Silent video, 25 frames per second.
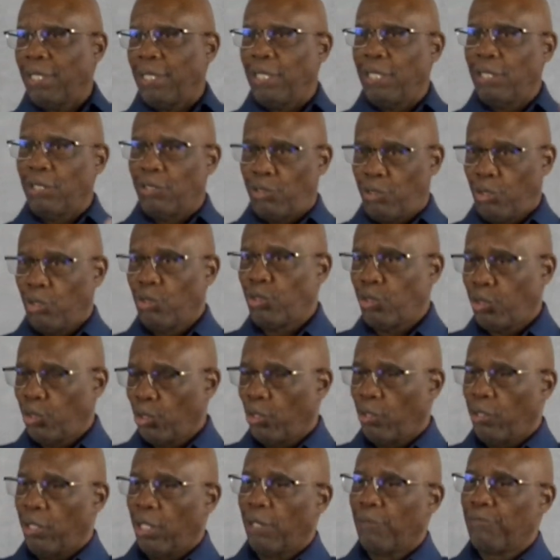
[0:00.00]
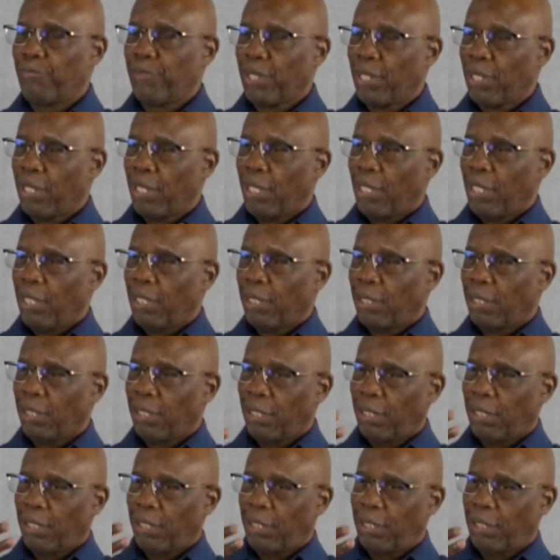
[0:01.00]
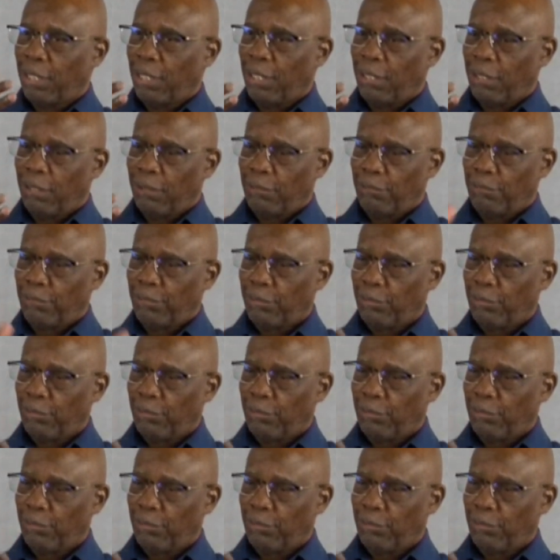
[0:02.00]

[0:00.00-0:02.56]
True story. The